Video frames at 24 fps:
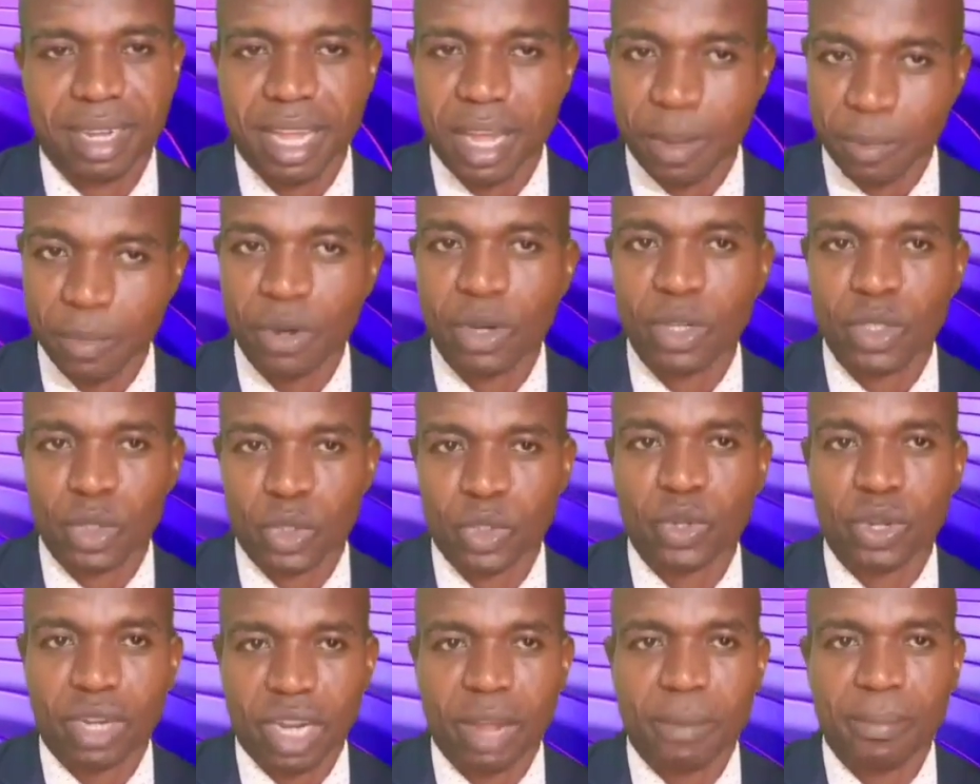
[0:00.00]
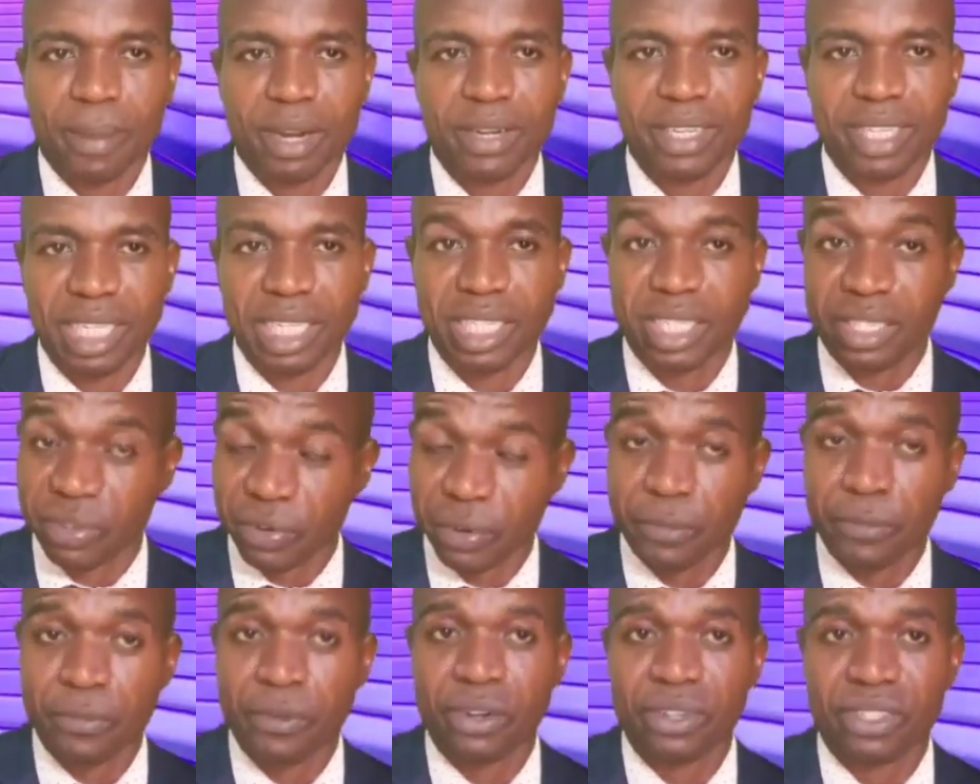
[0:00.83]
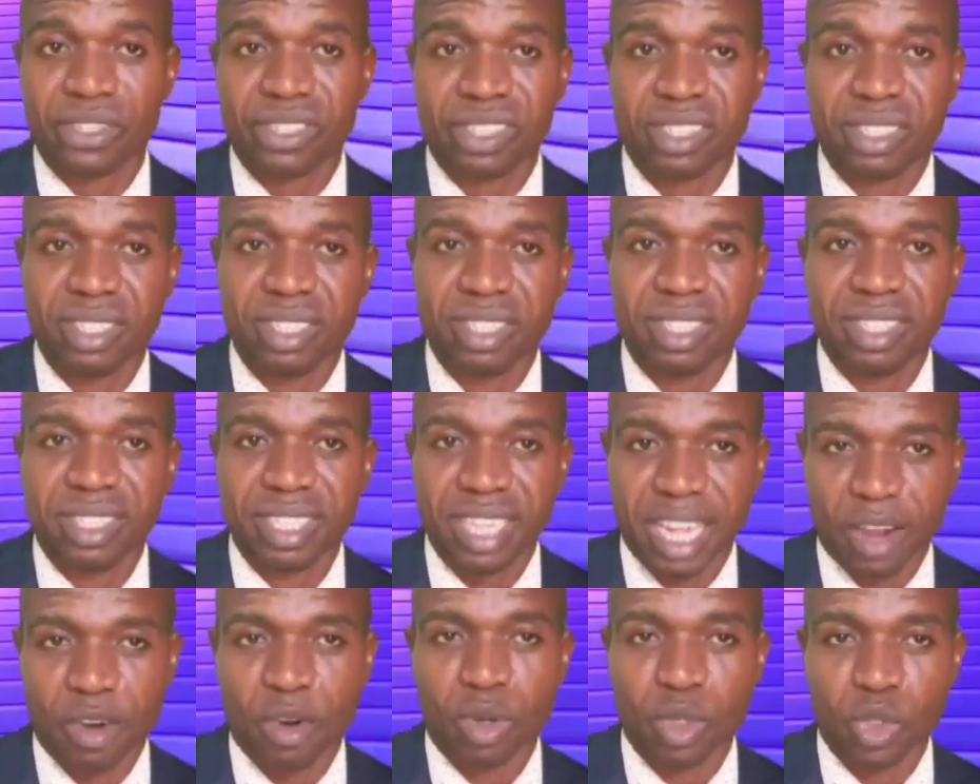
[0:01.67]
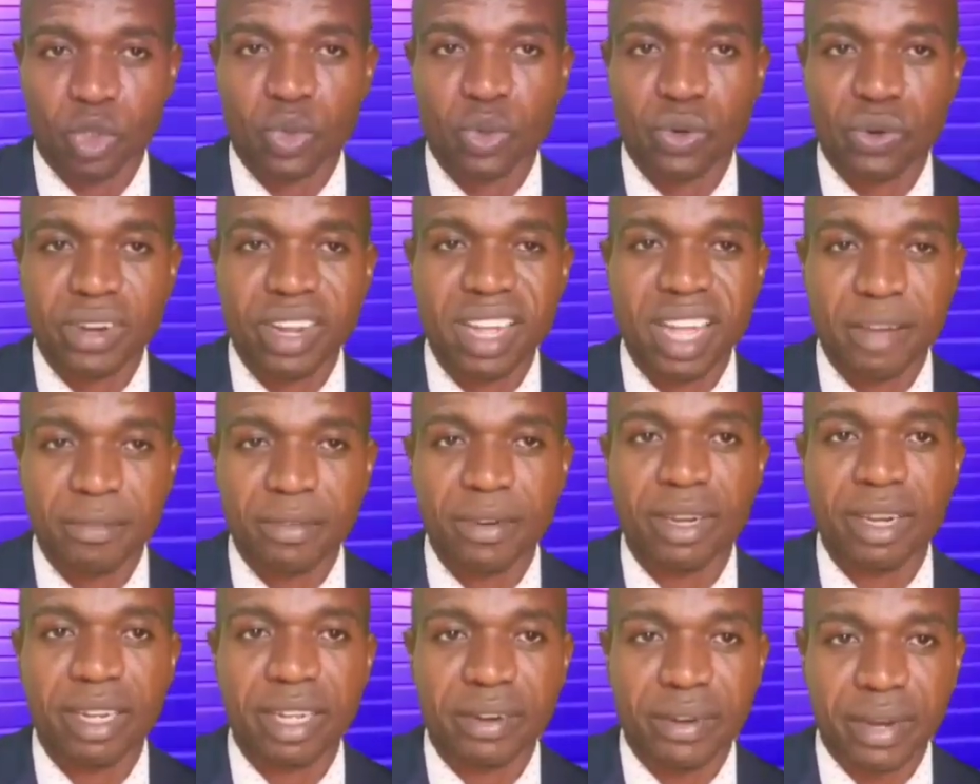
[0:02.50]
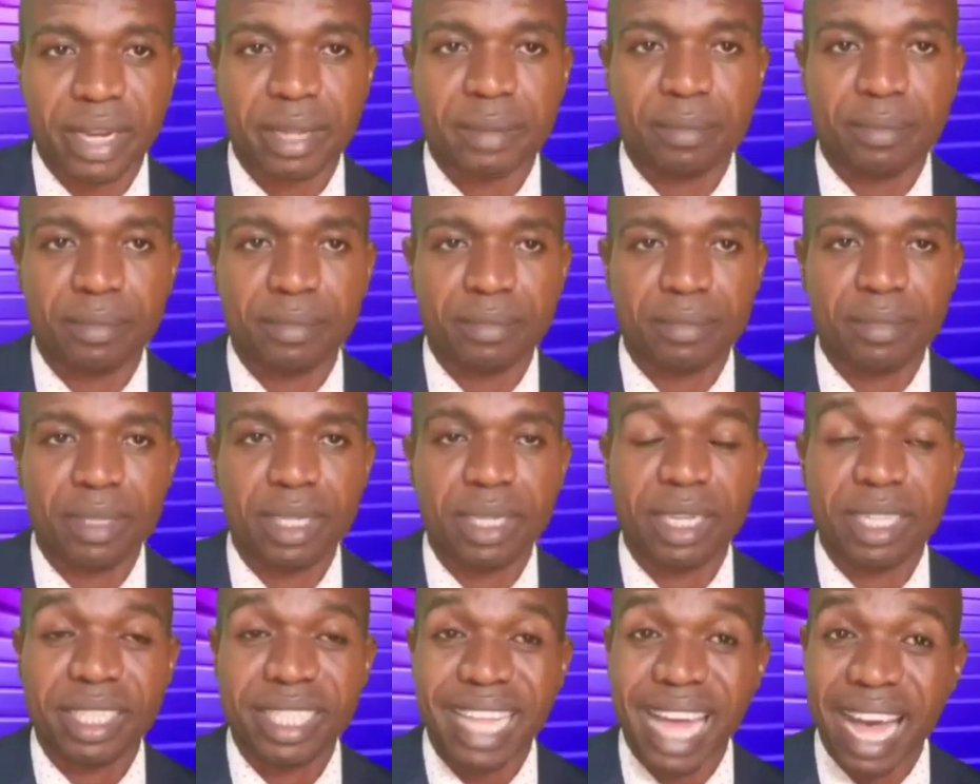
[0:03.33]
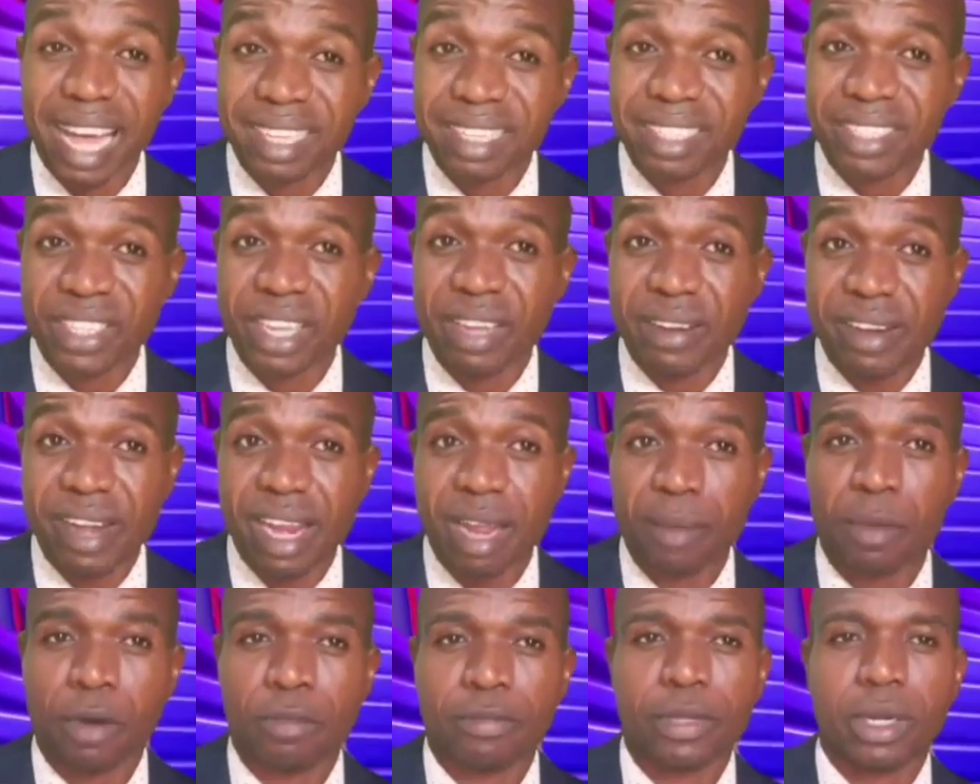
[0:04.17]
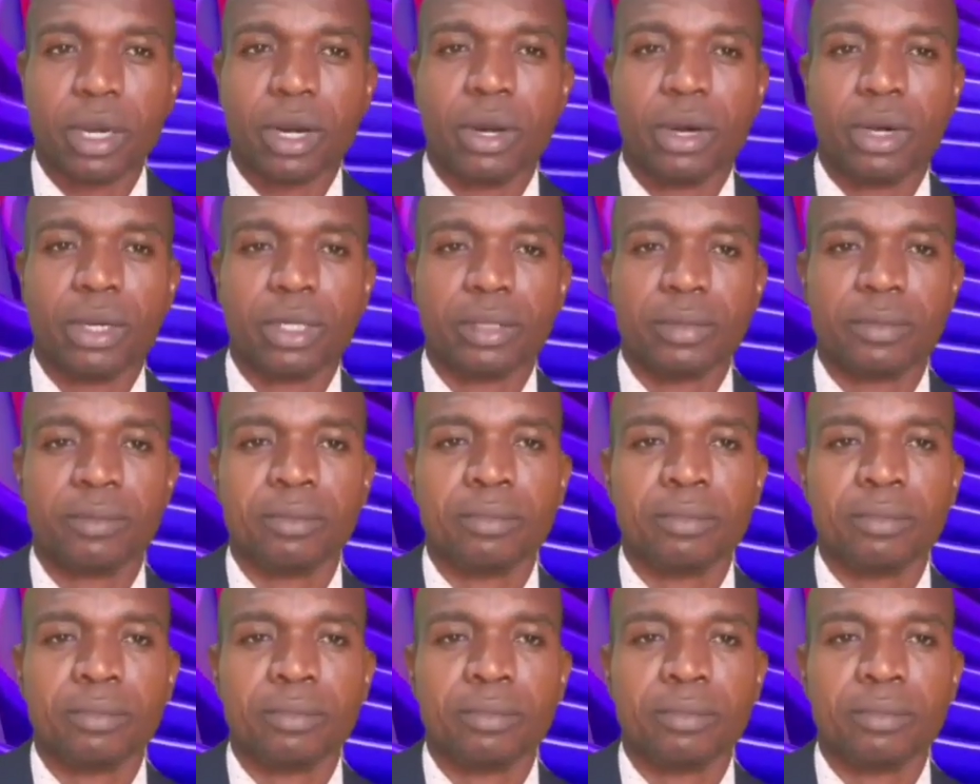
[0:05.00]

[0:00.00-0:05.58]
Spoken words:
I'm going to talk about these three forces that control heavenly realm. That is the realm of God.